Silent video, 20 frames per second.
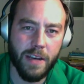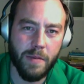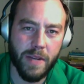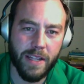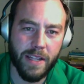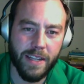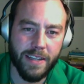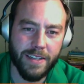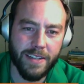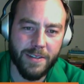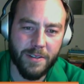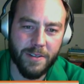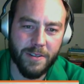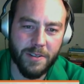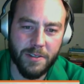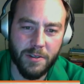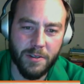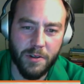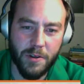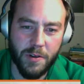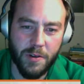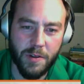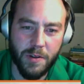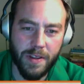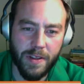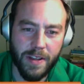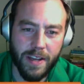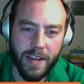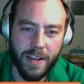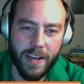at least told the truth.
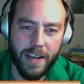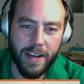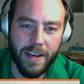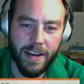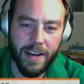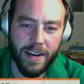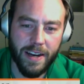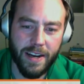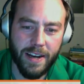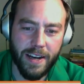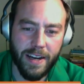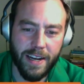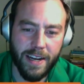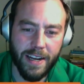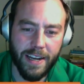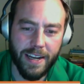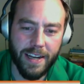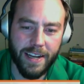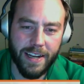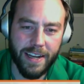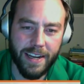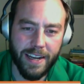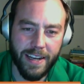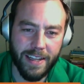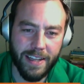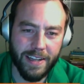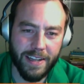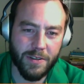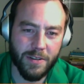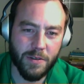And
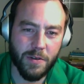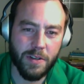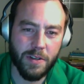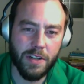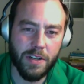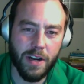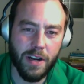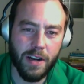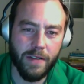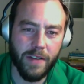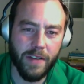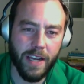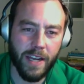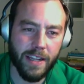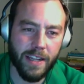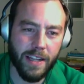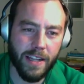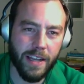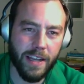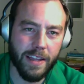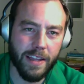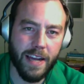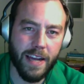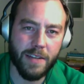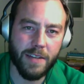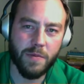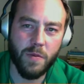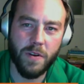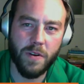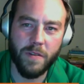then a screenshot of it, and like
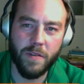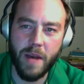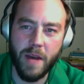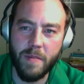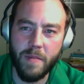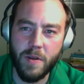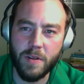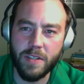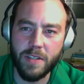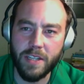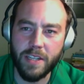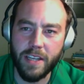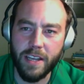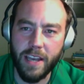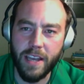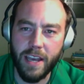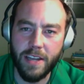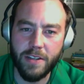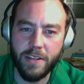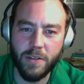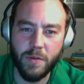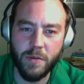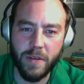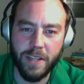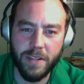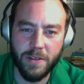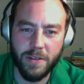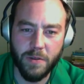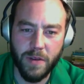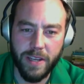that's one of my most engaged
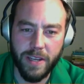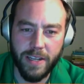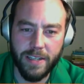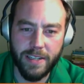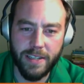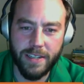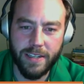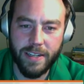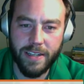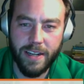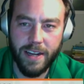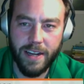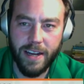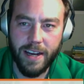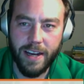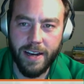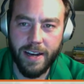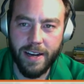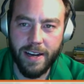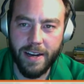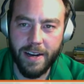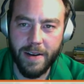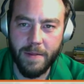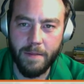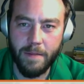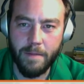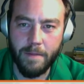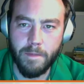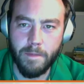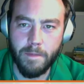with tweets.
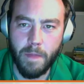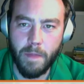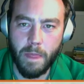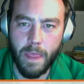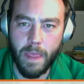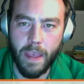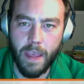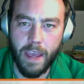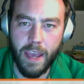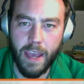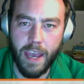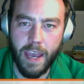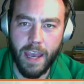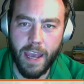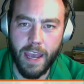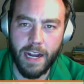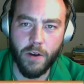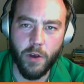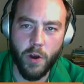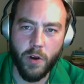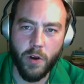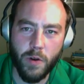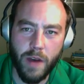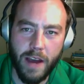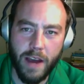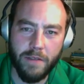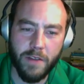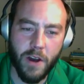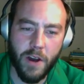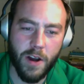And I've
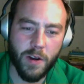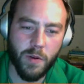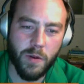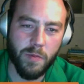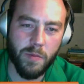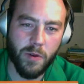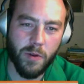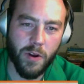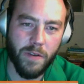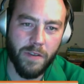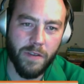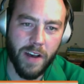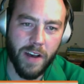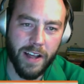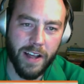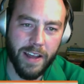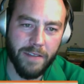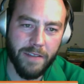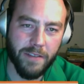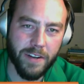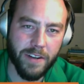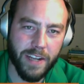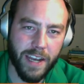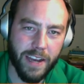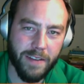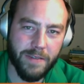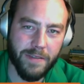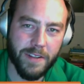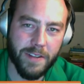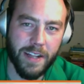gone to her profile every
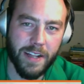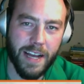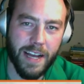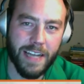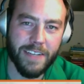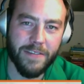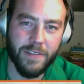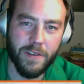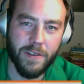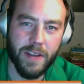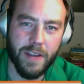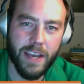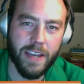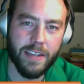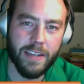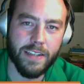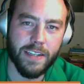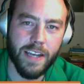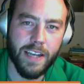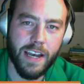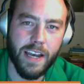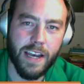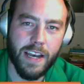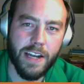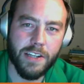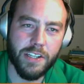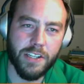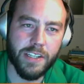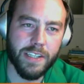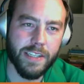day for the last few days
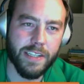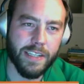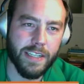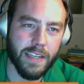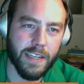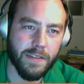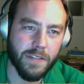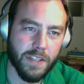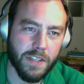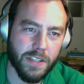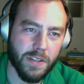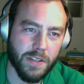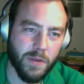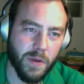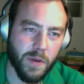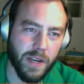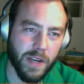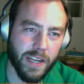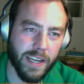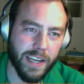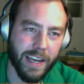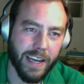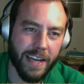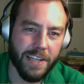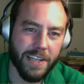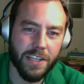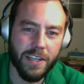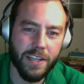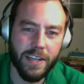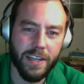just to see if she's tweeting, and
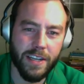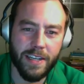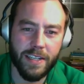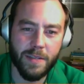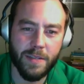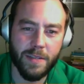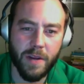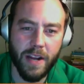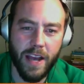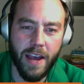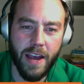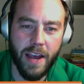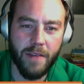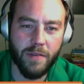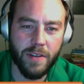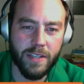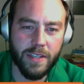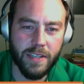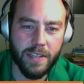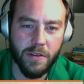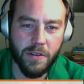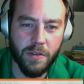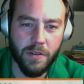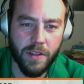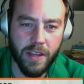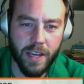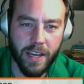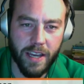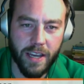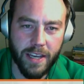she is, but every single
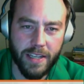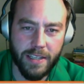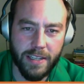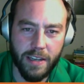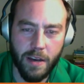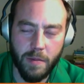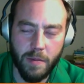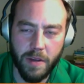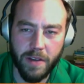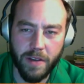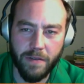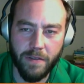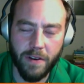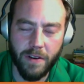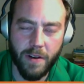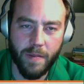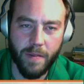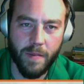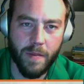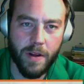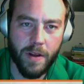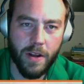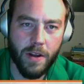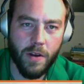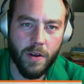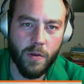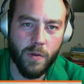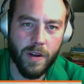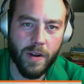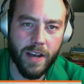thing is coming from
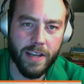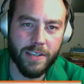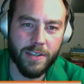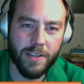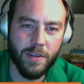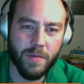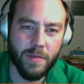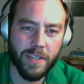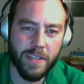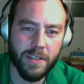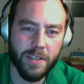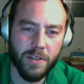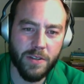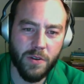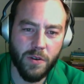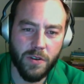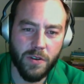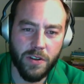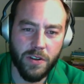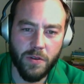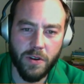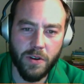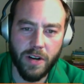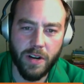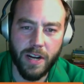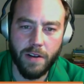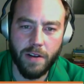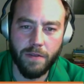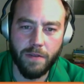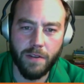what I assume is a shortened
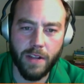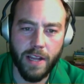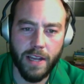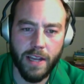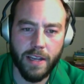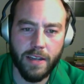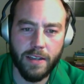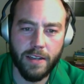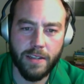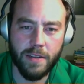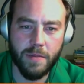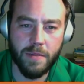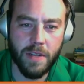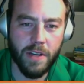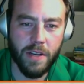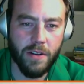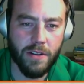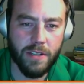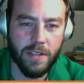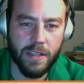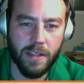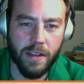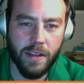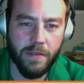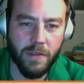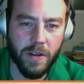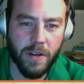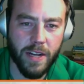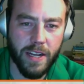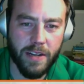URL for like something called
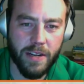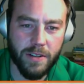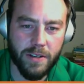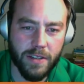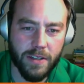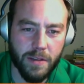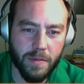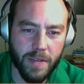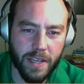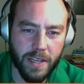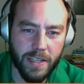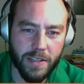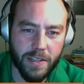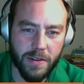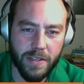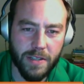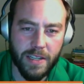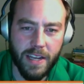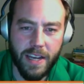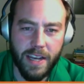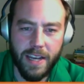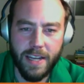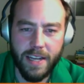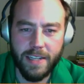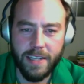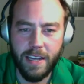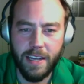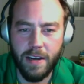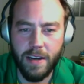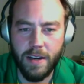Deliver It or something. So it's
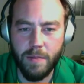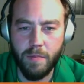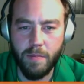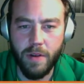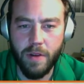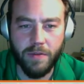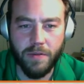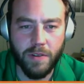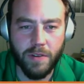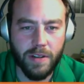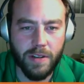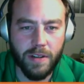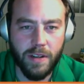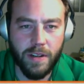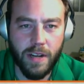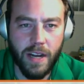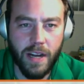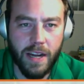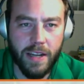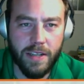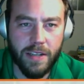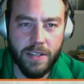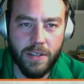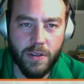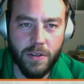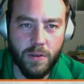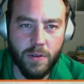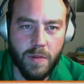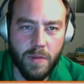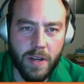like a buffer, I
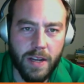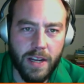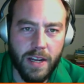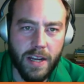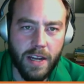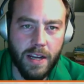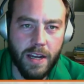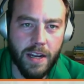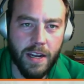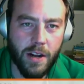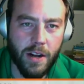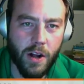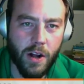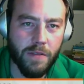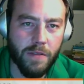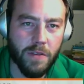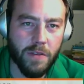assume, and all of her